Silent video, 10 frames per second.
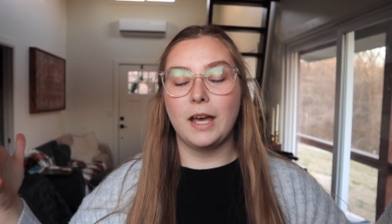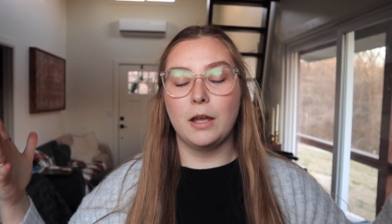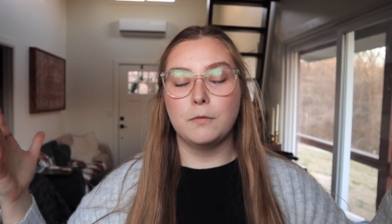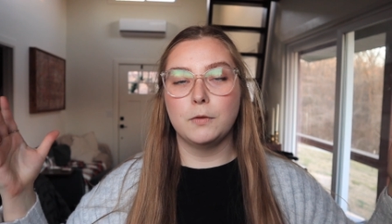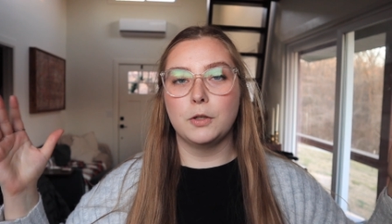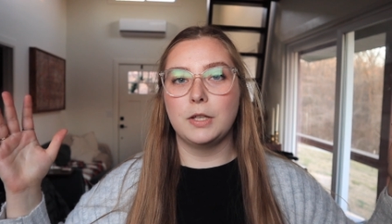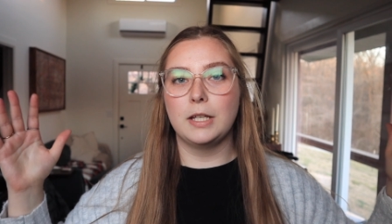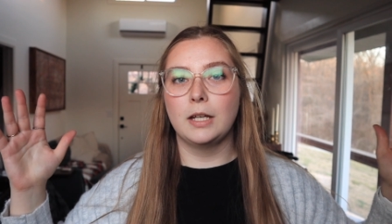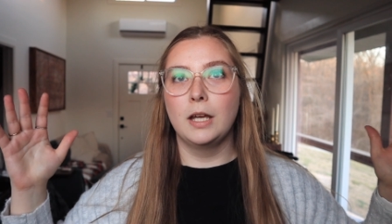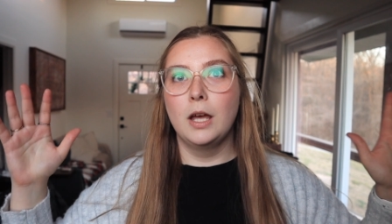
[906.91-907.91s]
I am
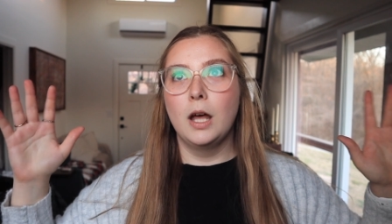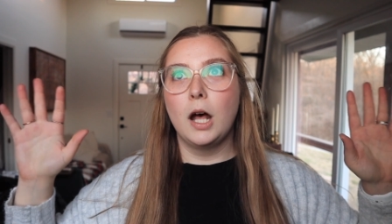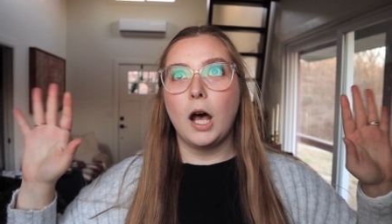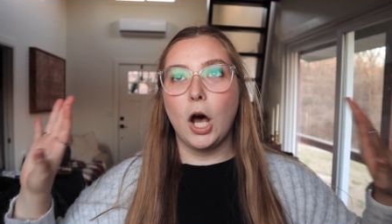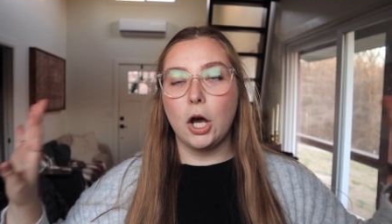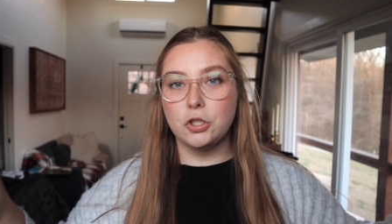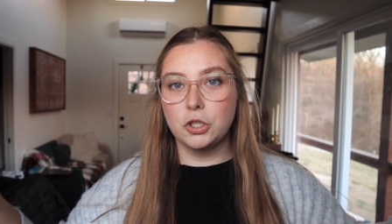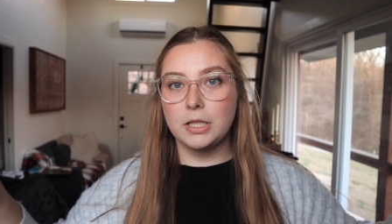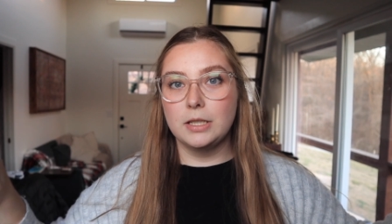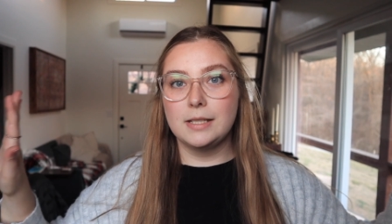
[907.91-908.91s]
feeling a
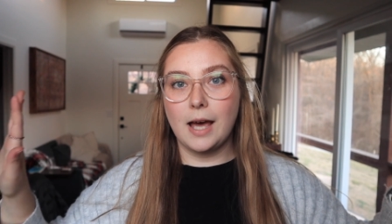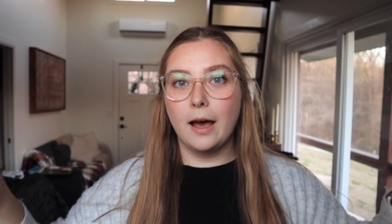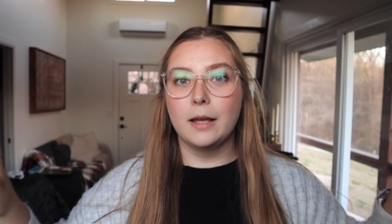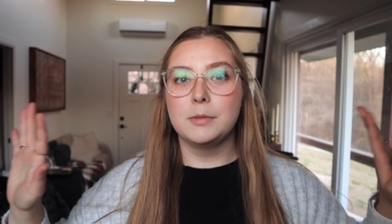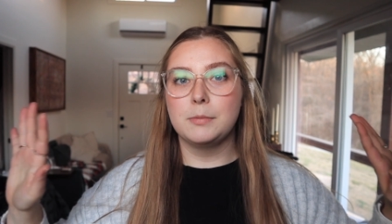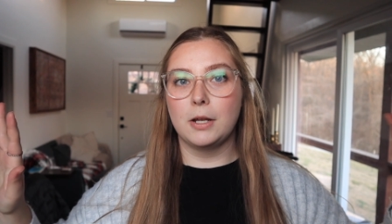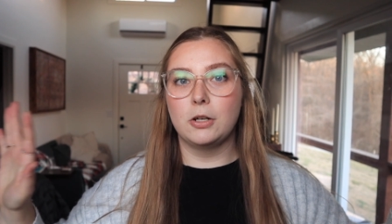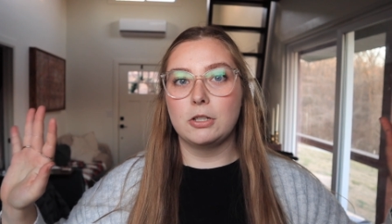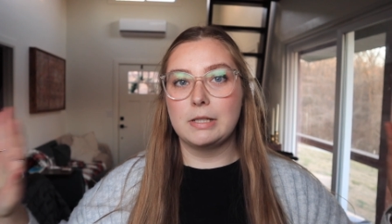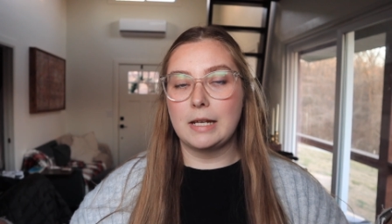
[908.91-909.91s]
hundred times
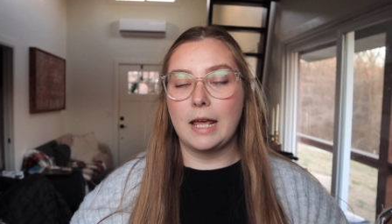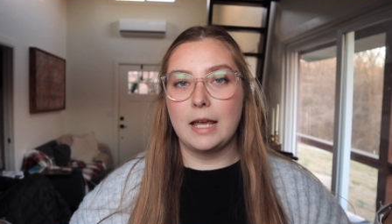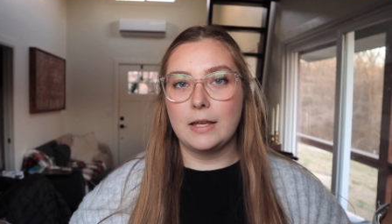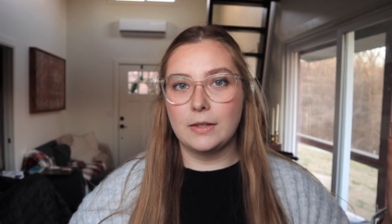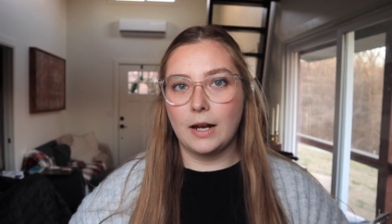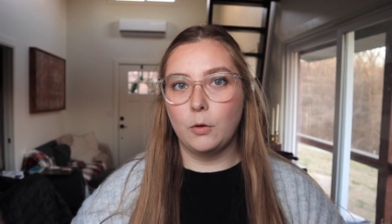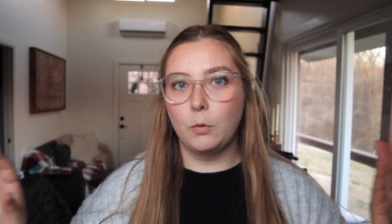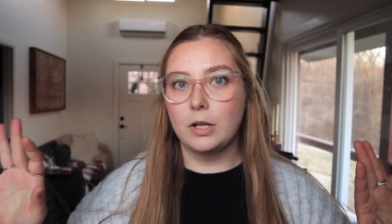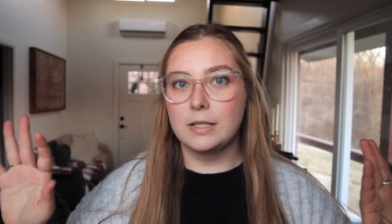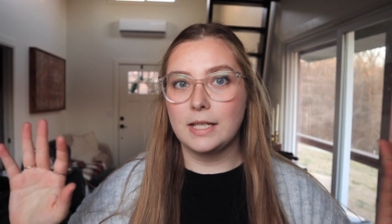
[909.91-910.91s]
better today than I
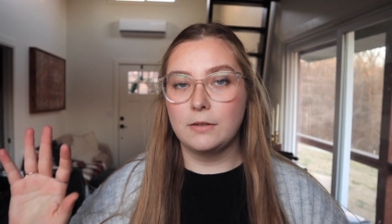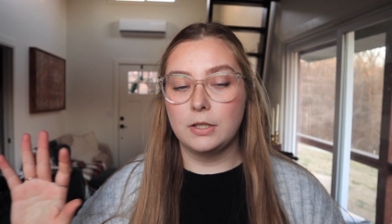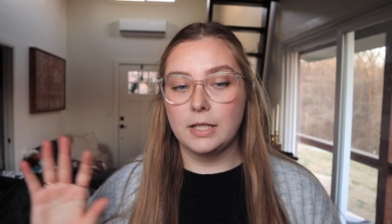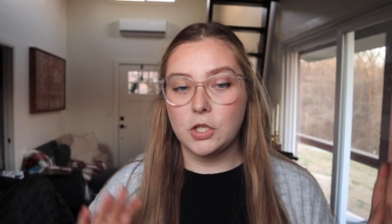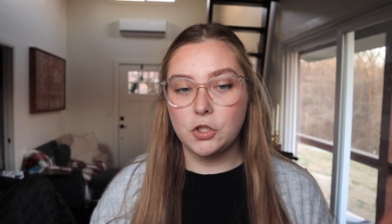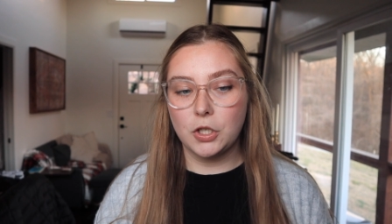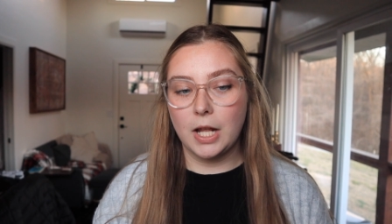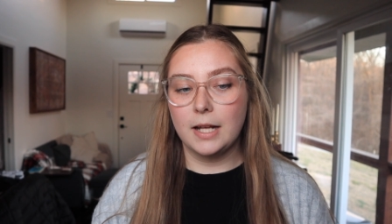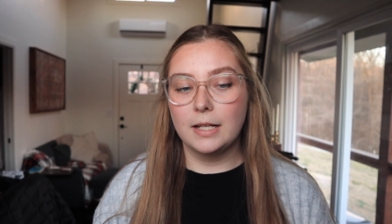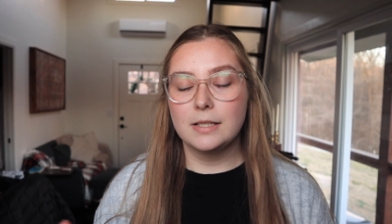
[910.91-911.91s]
was even
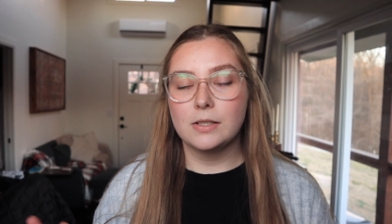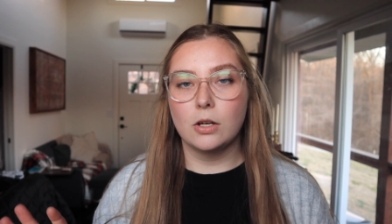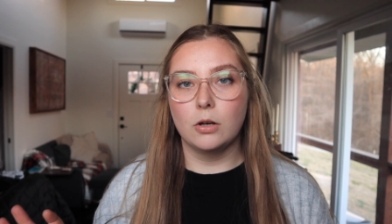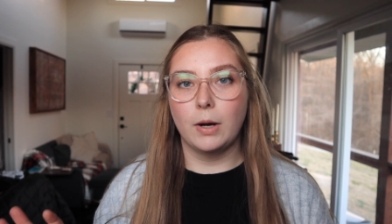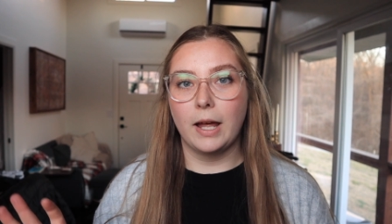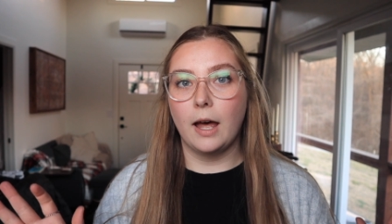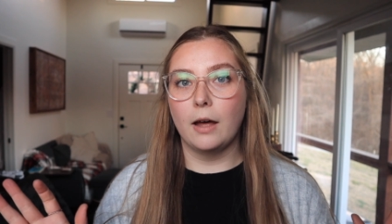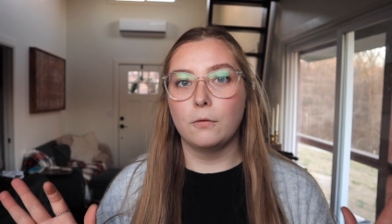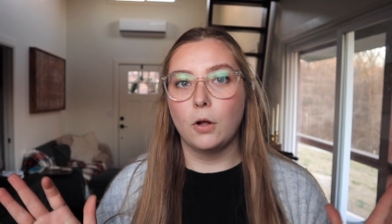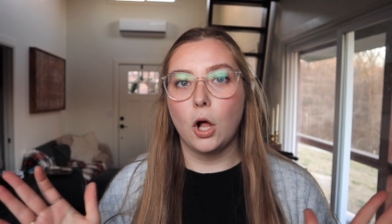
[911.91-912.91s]
yesterday. So I
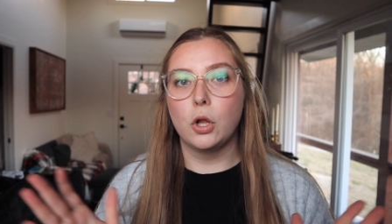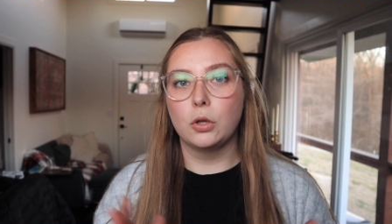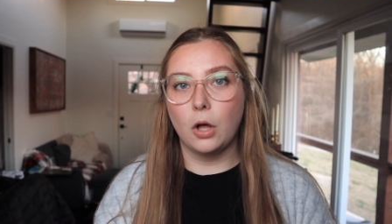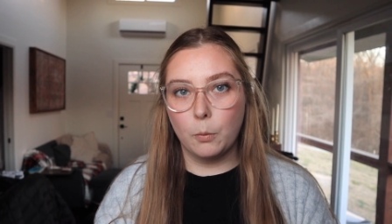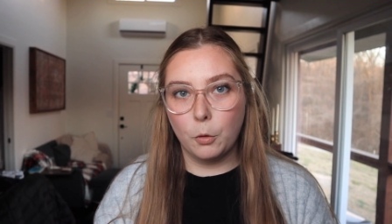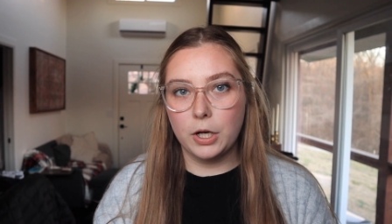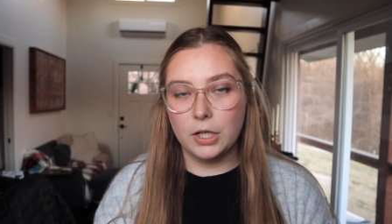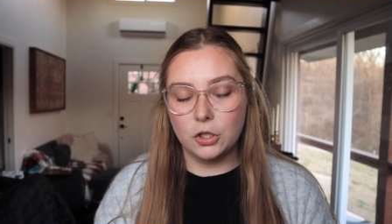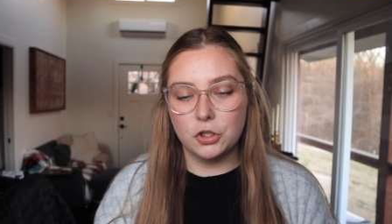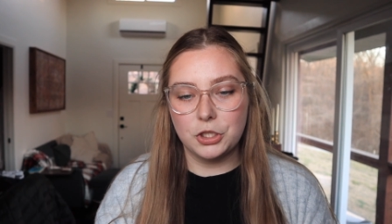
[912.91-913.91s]
have a lot more
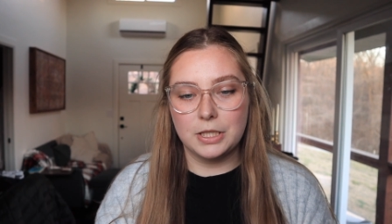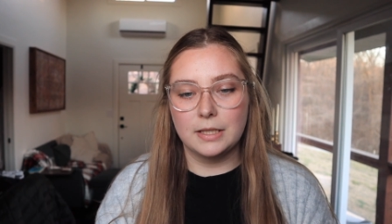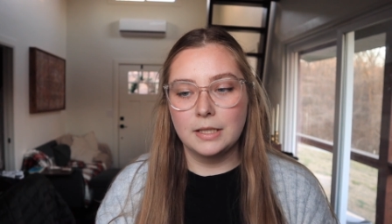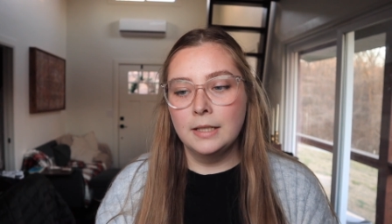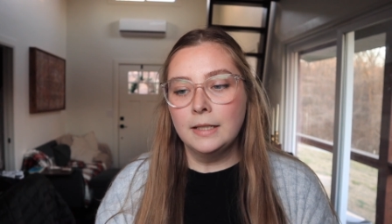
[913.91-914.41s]
energy.